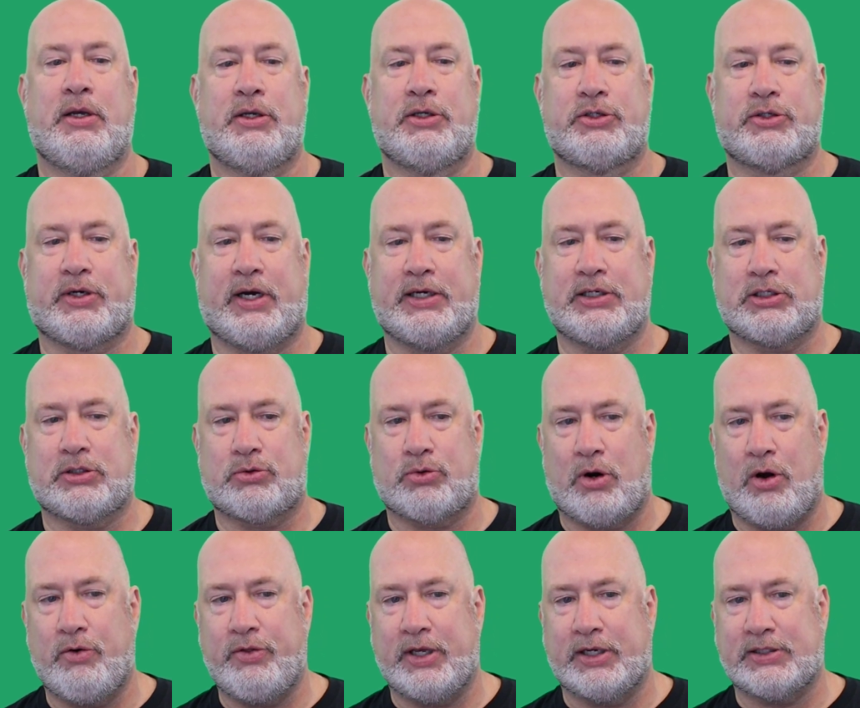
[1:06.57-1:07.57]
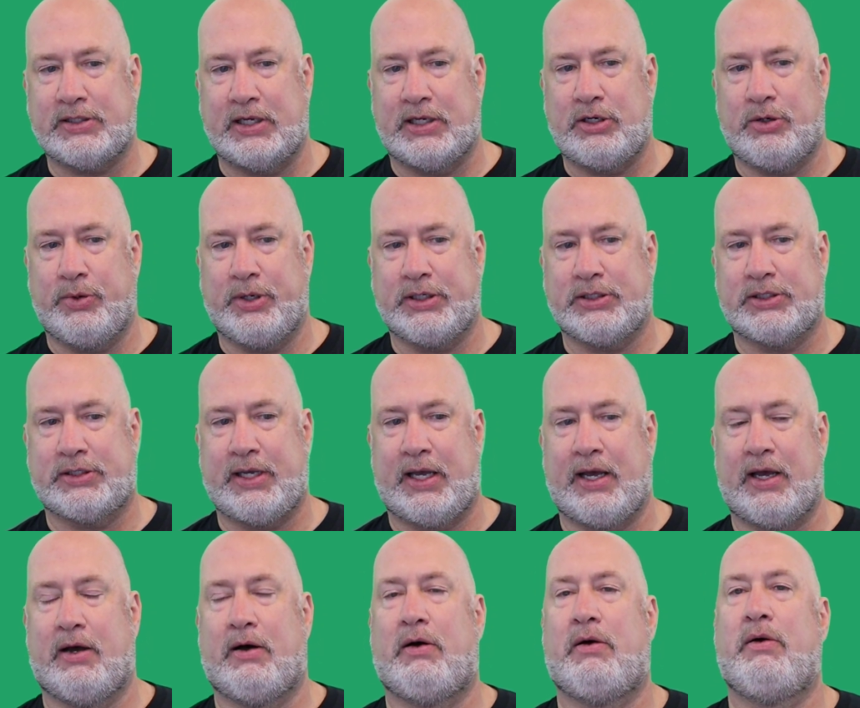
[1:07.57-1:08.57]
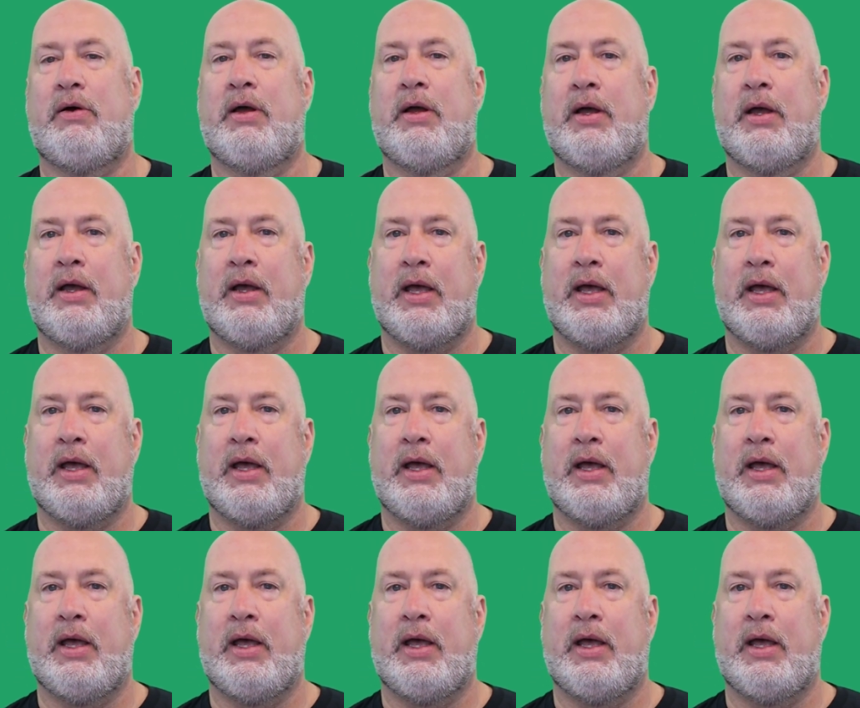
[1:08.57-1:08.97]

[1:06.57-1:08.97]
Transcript: So let's throw this into Excel,